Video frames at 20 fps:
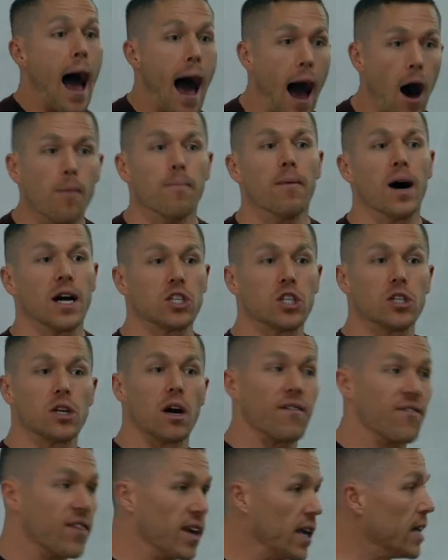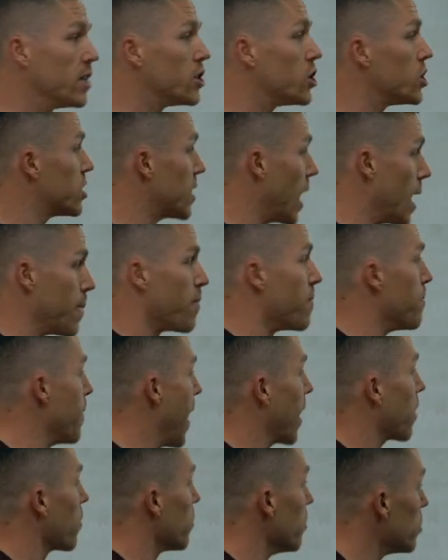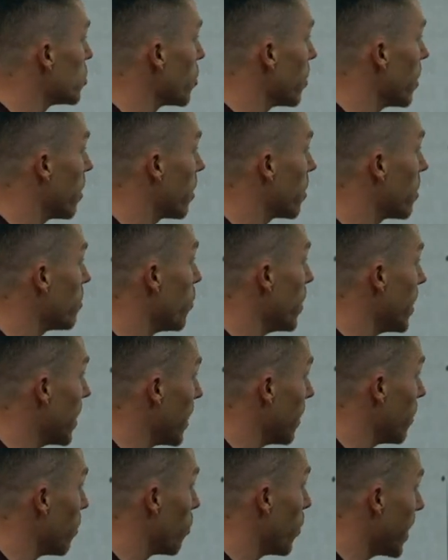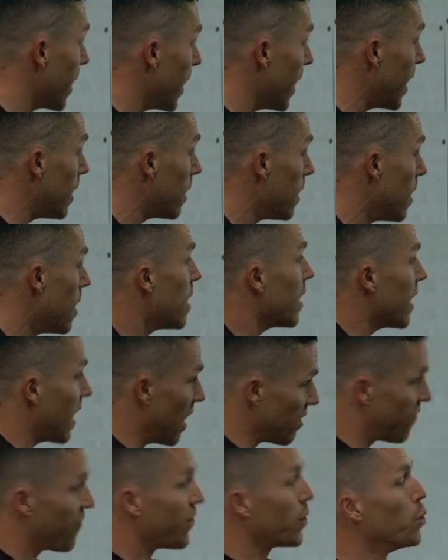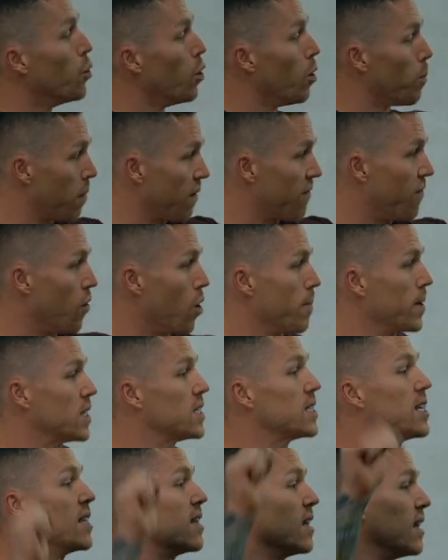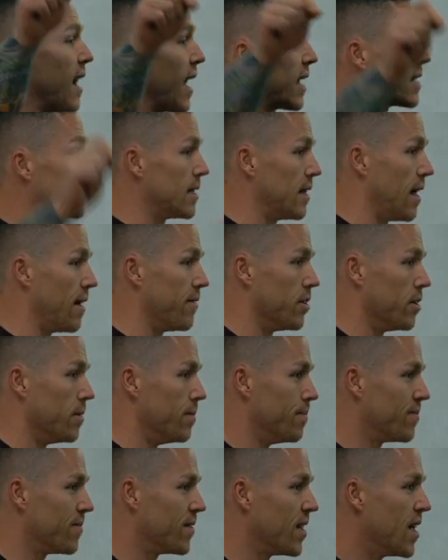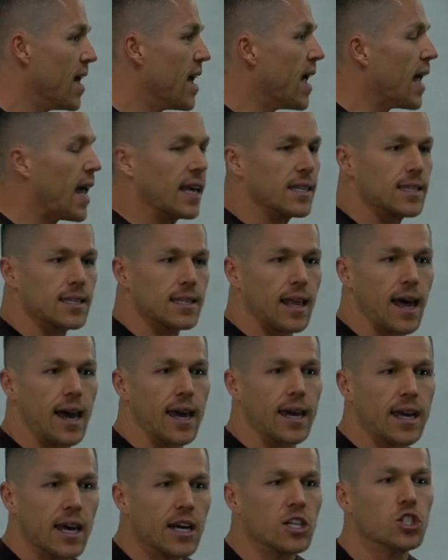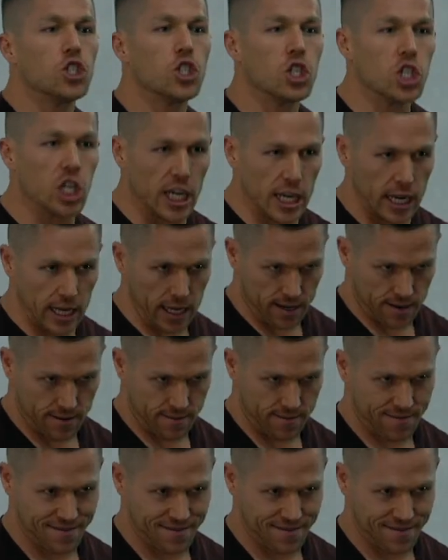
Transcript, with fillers: How much of each type of macronutrient we, we get can fuel performance to the next level. It's like cheating.